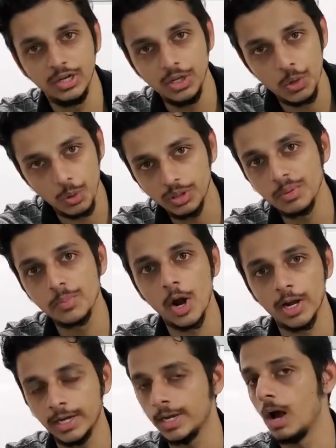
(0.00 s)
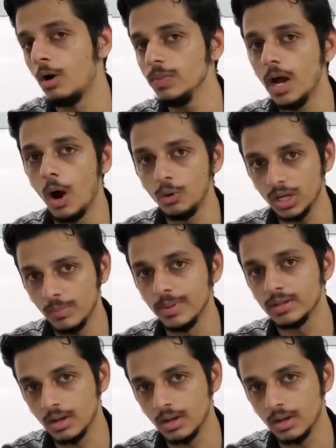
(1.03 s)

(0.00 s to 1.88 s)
used the product and how the outcome has